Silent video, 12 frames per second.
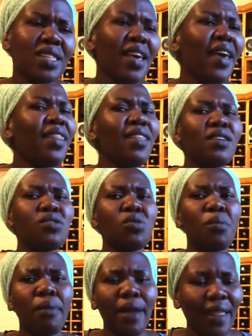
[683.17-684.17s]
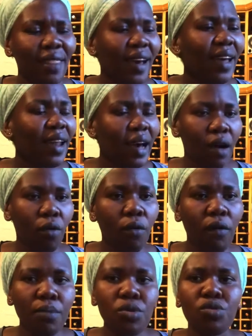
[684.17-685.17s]
either it's your brother kana
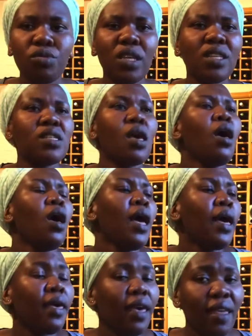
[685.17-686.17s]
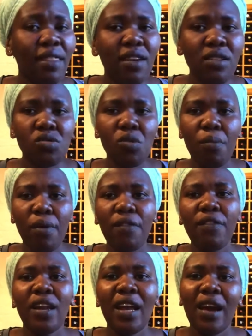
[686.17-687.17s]
akakurova musungise, either it's your
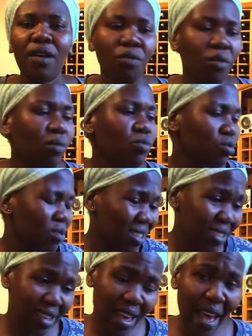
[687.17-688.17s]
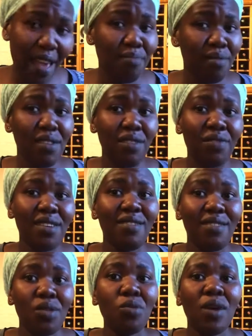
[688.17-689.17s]
boyfriend akakurova musungise. I believe
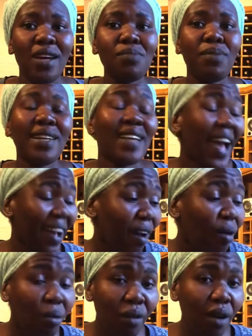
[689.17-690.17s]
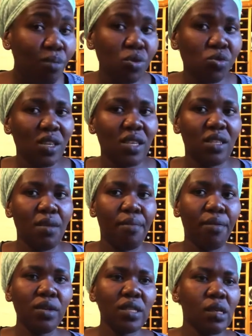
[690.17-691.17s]
even your husband akakurova musungise,
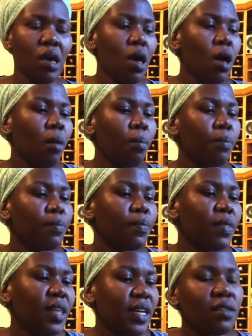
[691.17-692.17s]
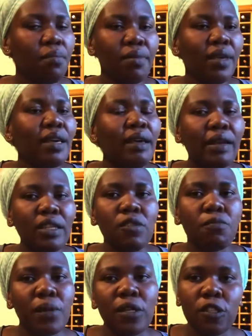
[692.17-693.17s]
because that's being
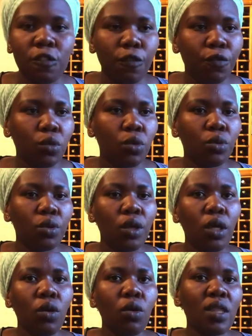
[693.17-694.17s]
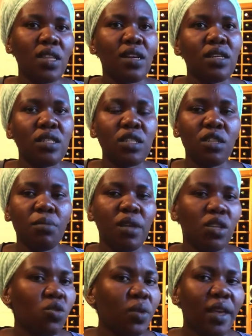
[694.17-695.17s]
respectful. In all the relationships
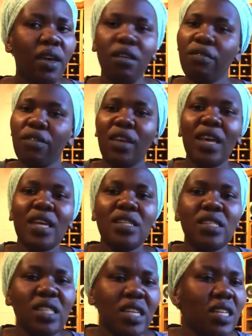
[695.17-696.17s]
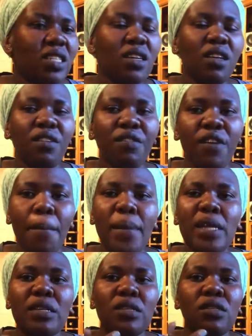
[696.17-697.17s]
that we have at church, in
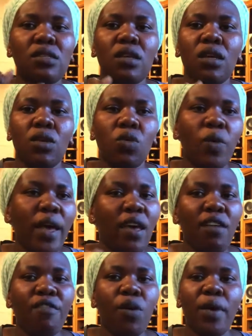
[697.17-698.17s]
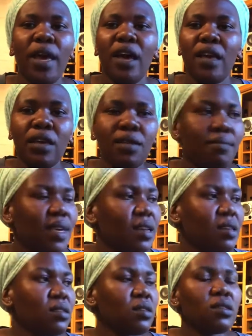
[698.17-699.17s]
families, in wherever we are in
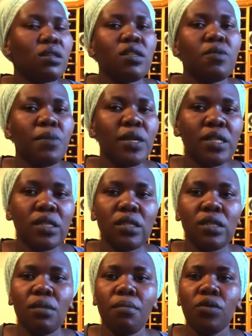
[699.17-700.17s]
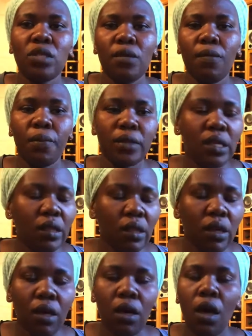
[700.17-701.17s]
marriages, respect is the most important
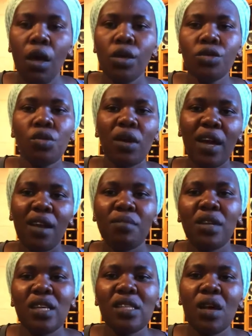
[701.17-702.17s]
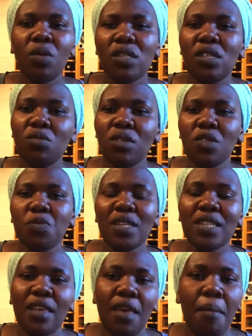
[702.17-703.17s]
thing. So kana munhu asingakwanise
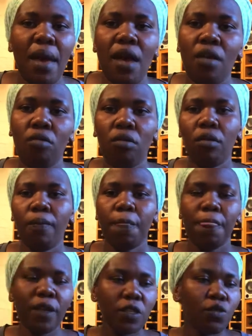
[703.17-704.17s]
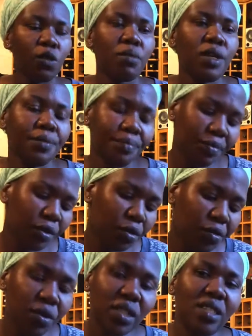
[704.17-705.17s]
kurespecta nyama yako, as for me,
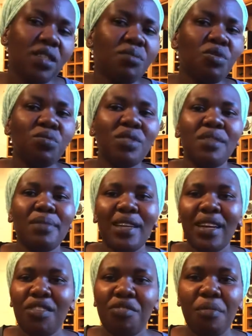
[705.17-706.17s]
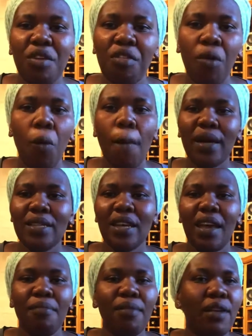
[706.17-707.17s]
of course ndiri munhu mutema ndakasviba zvangu, but
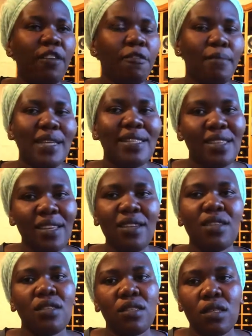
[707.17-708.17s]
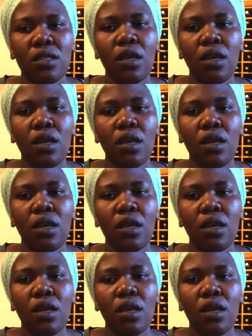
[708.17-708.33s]
I believe my skin is